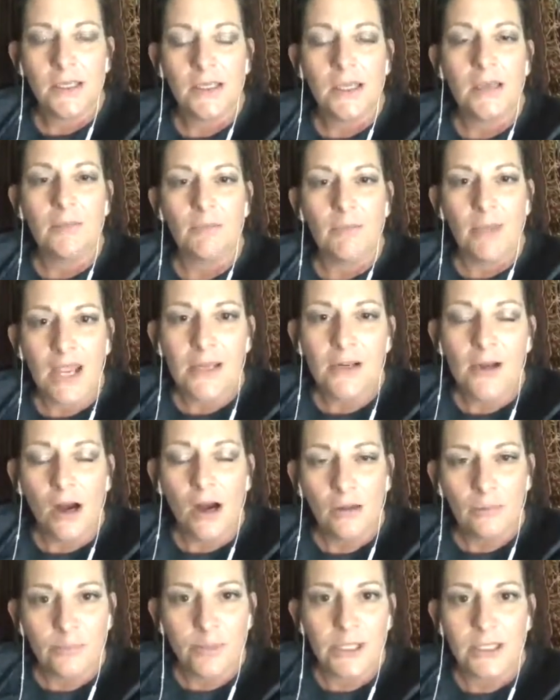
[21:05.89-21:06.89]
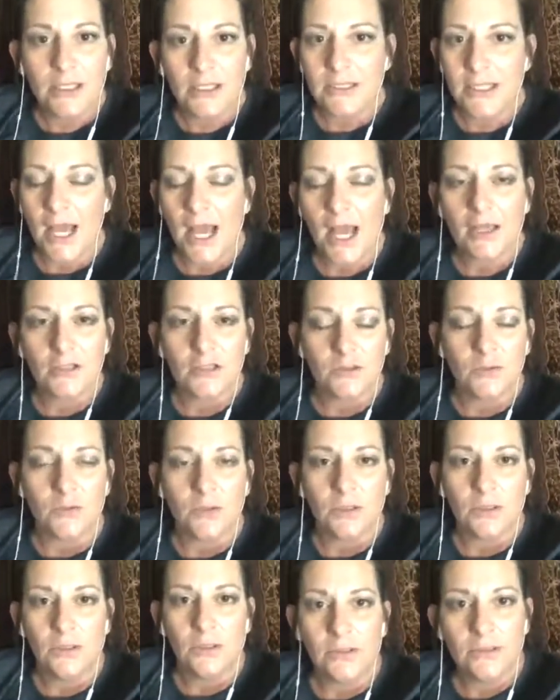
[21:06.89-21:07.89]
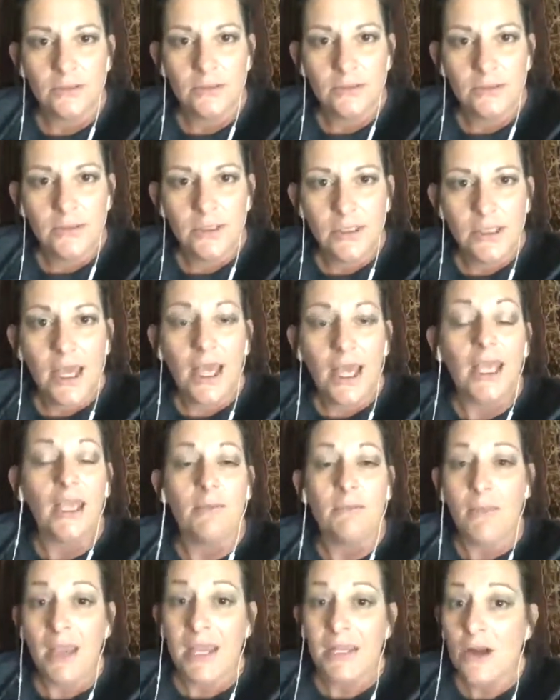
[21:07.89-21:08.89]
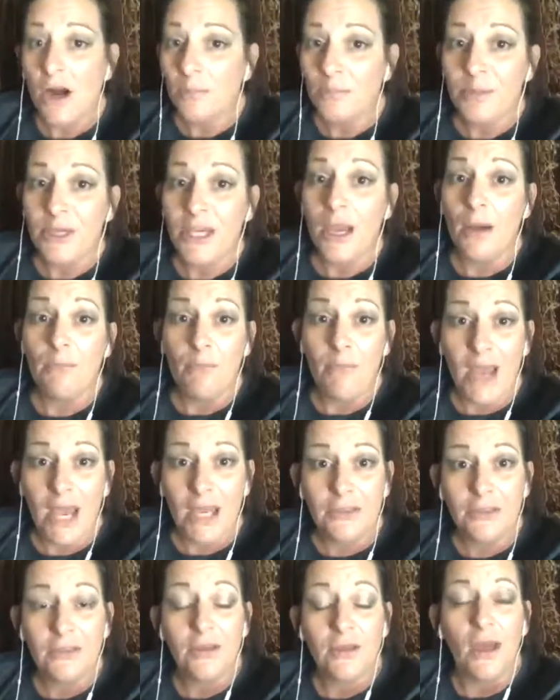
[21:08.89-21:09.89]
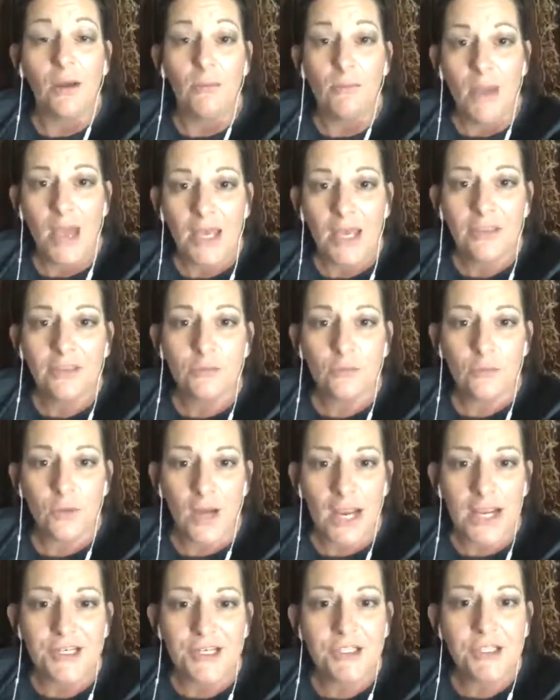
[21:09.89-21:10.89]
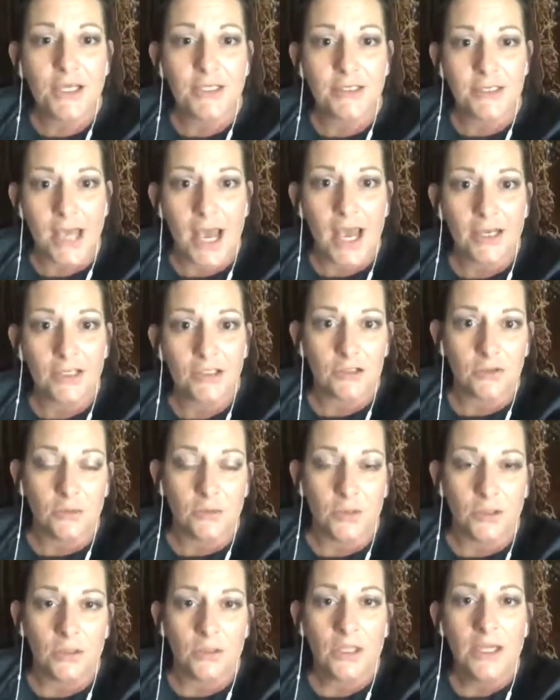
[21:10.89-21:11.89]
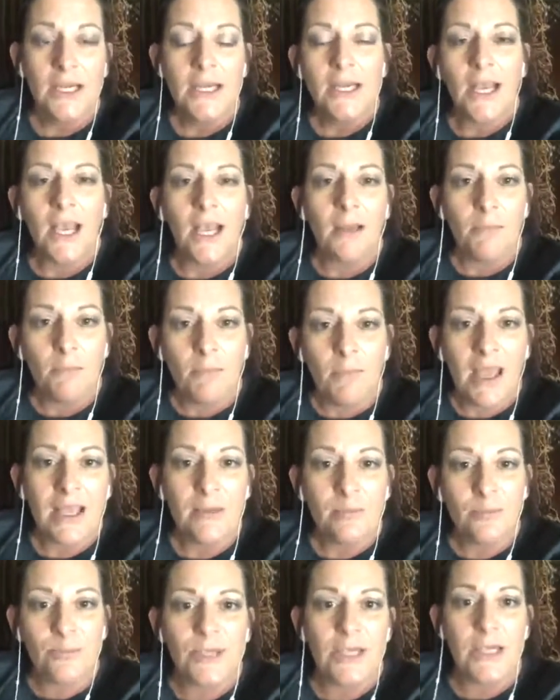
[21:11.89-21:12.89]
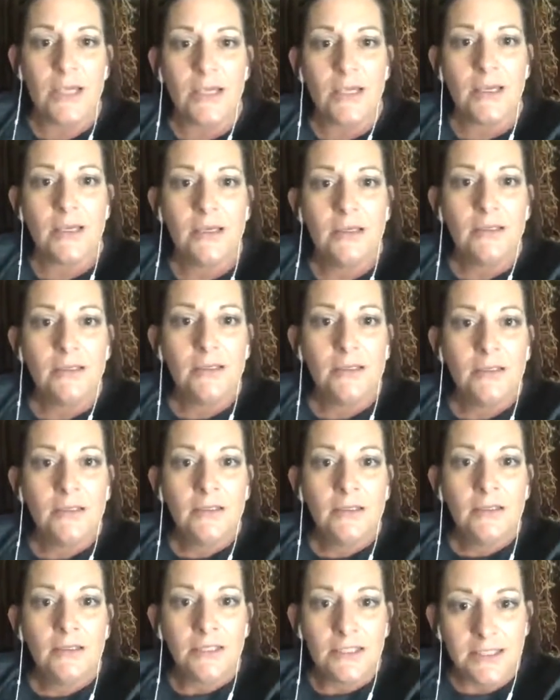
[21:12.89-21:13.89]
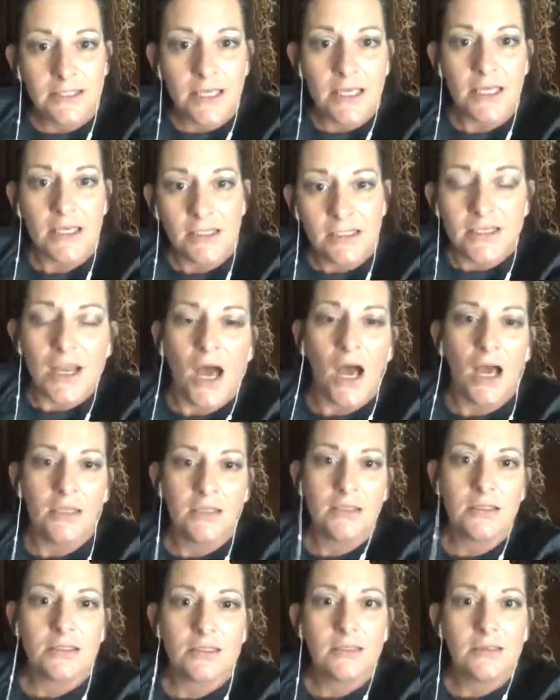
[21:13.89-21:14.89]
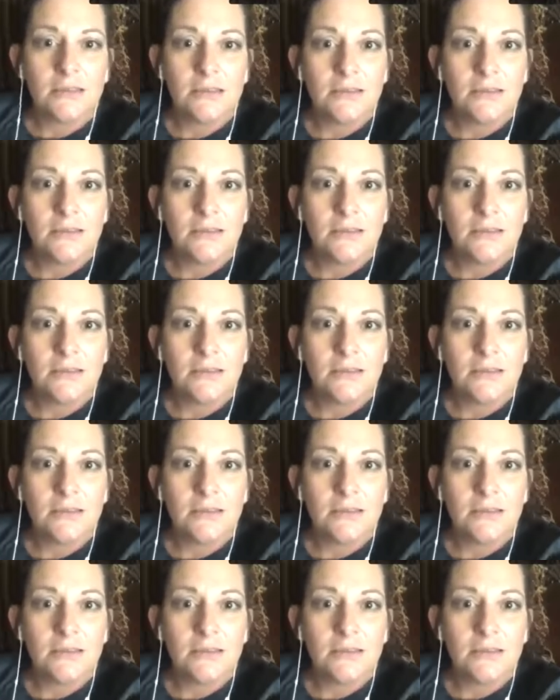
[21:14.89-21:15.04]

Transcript: It may not be an attack squirrel. It may not be a meth-raged attack squirrel. It may be Dees Nuts.